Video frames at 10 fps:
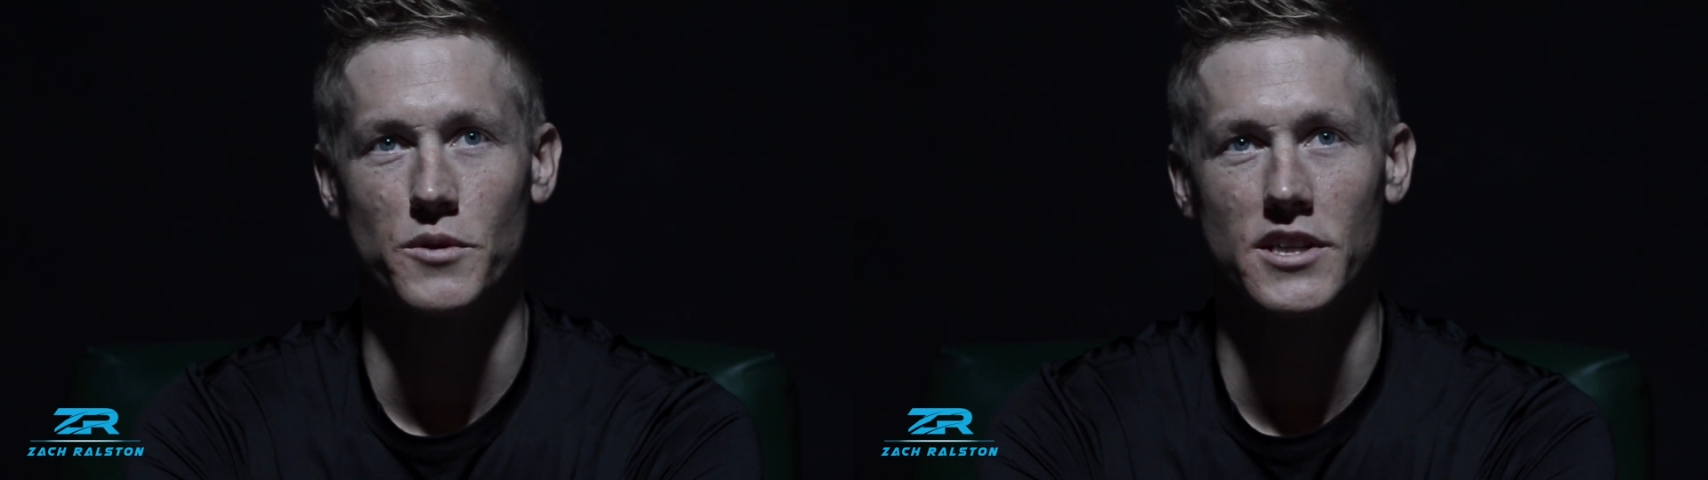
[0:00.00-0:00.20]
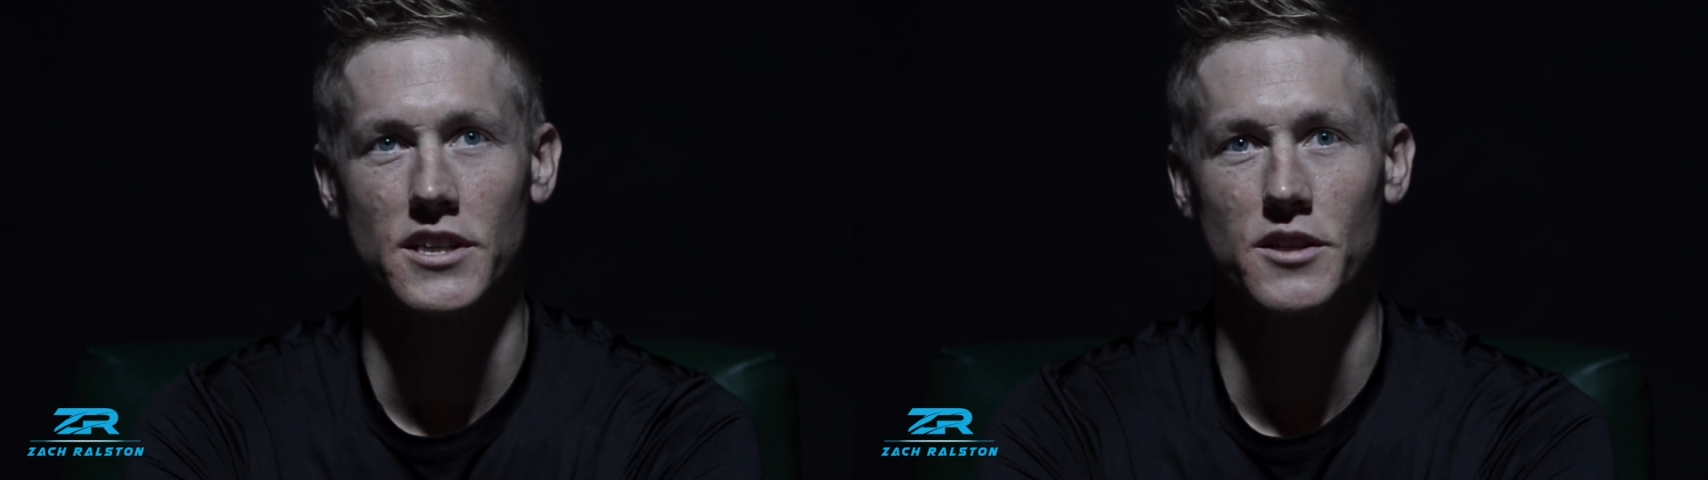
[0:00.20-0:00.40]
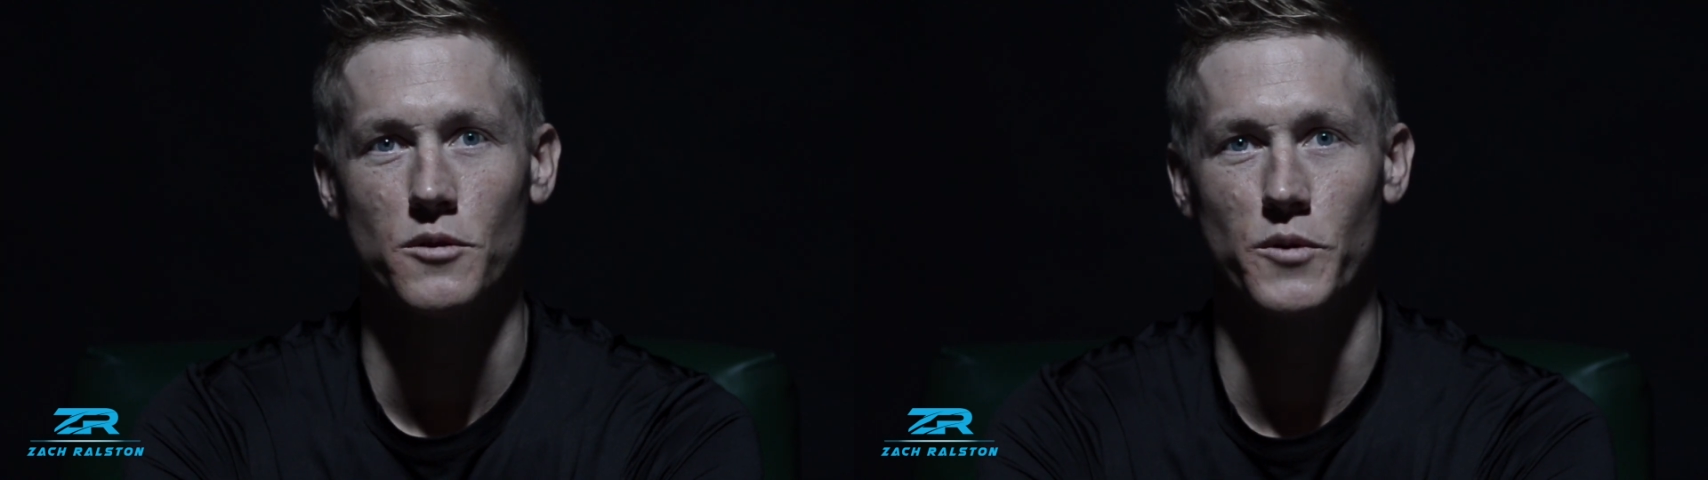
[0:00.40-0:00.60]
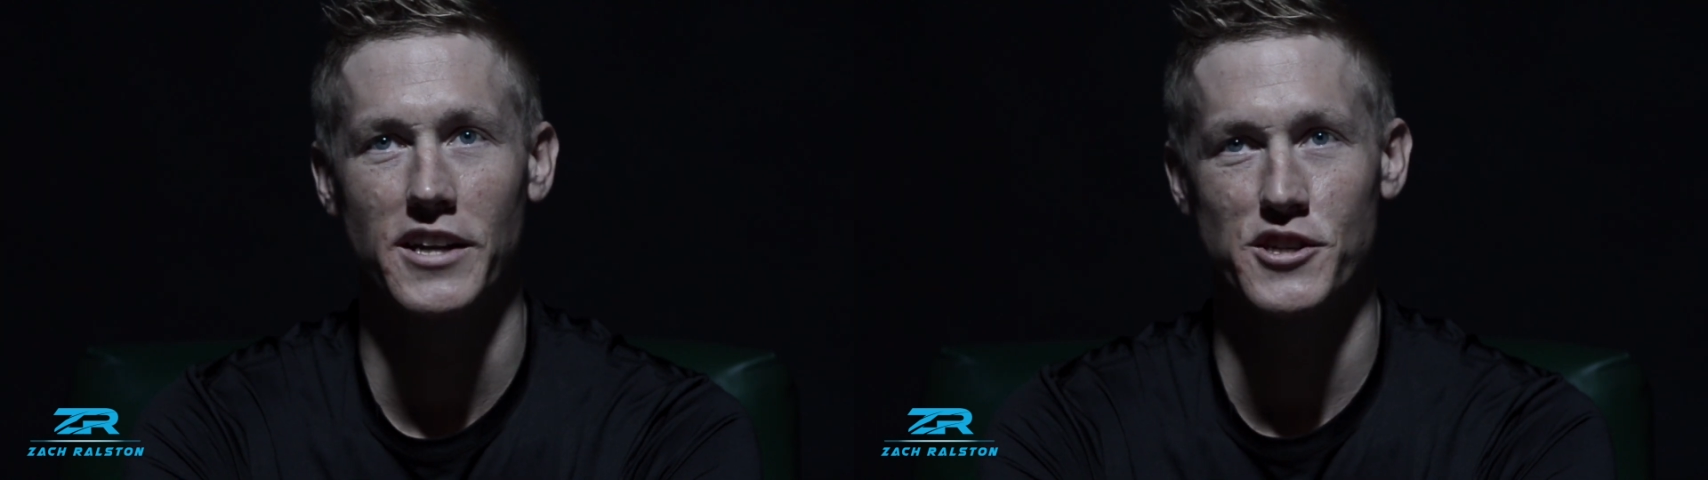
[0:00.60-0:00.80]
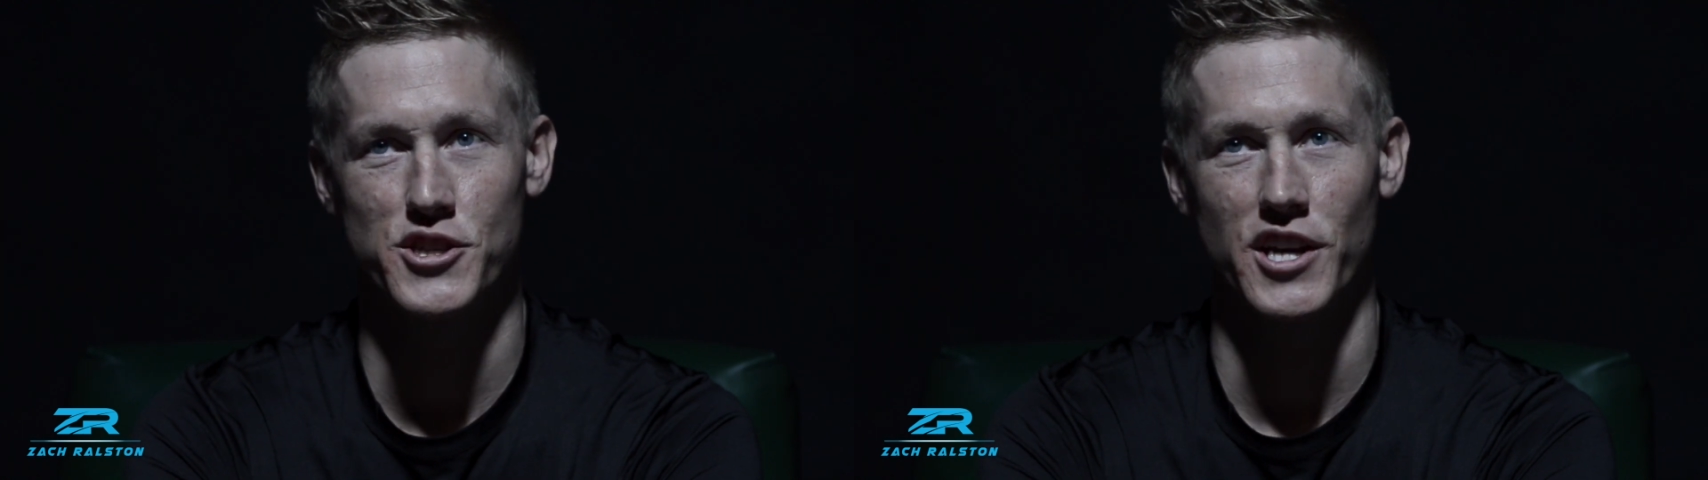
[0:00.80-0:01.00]
we, we had
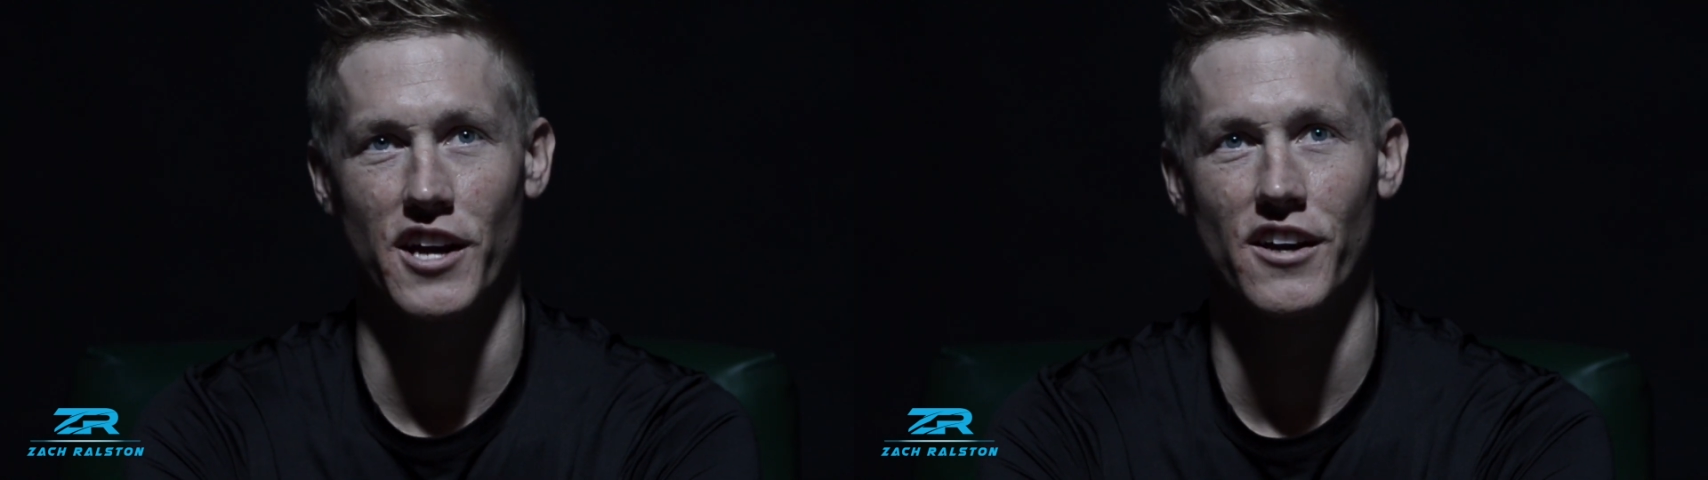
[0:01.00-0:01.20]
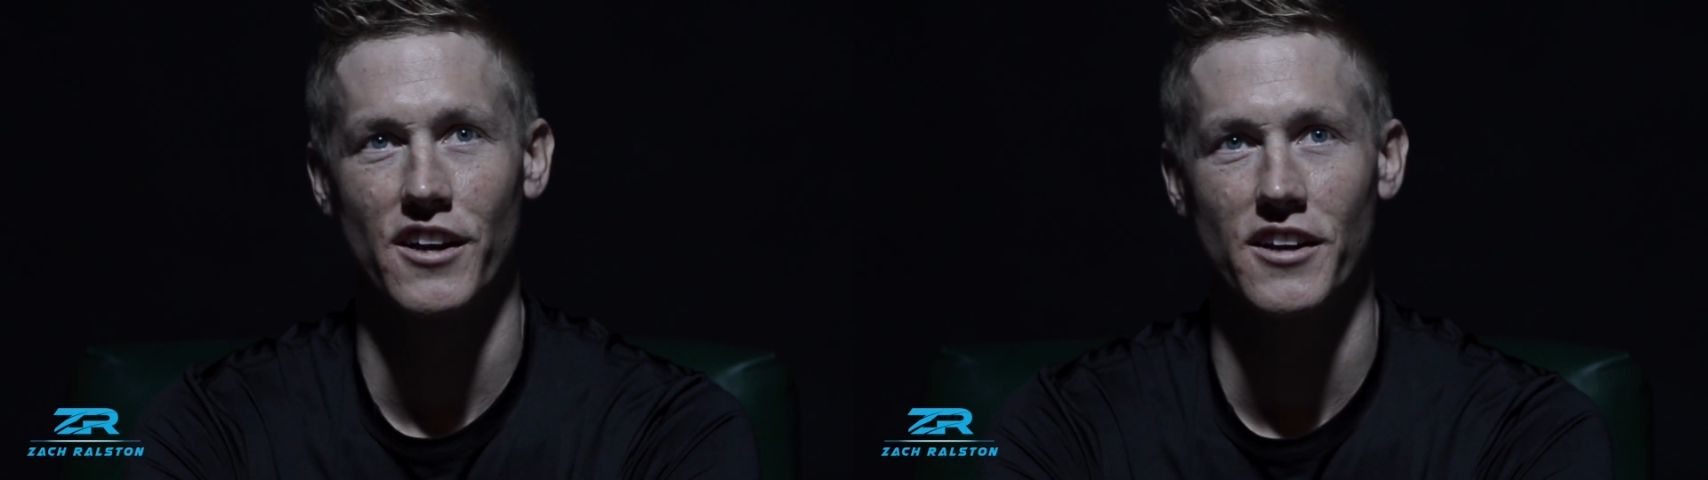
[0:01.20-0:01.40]
to share.